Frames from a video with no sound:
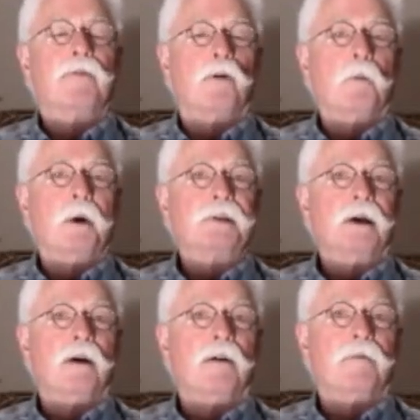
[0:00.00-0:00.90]
I throw
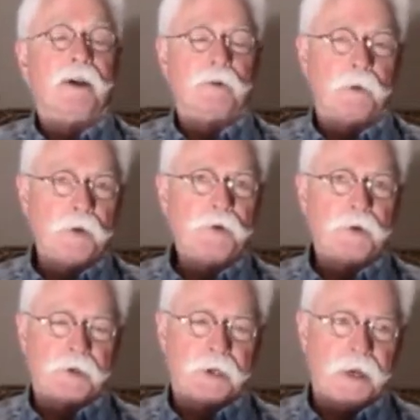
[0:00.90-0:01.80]
myself, as we
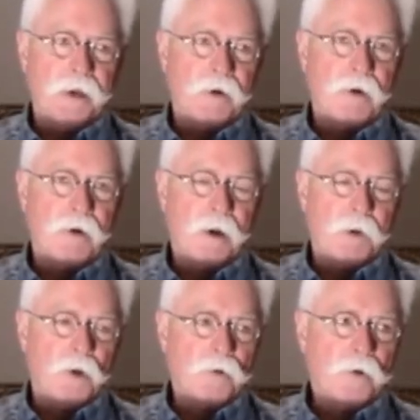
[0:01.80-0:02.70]
used to say in our
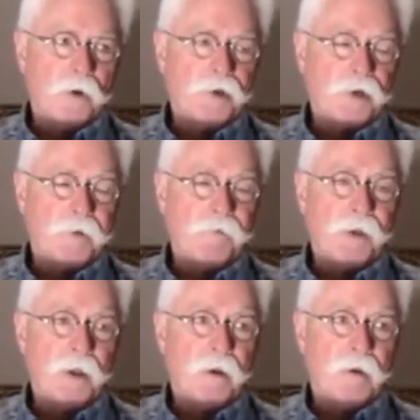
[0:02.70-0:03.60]
common law
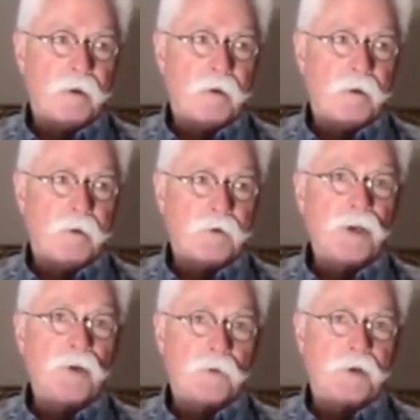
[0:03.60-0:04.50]
tradition
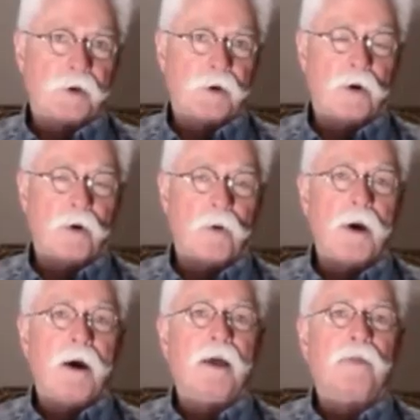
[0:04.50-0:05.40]
centuries
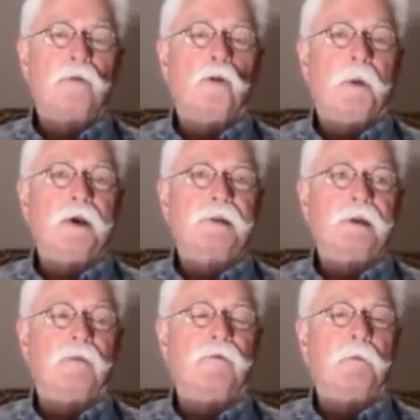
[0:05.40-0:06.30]
ago, I throw
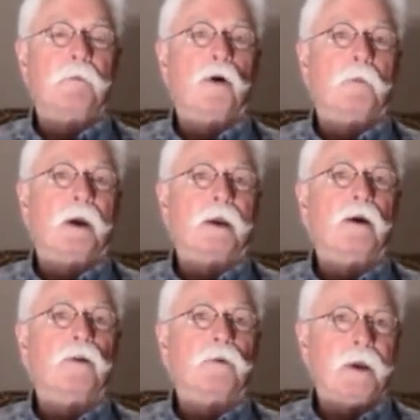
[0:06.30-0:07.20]
myself upon
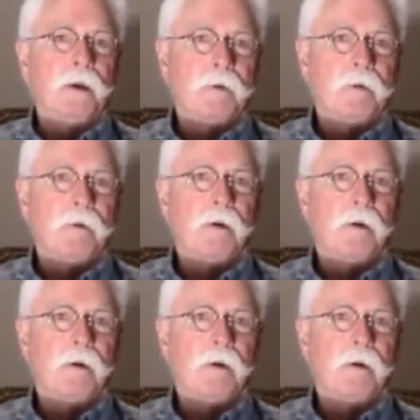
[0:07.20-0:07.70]
my country.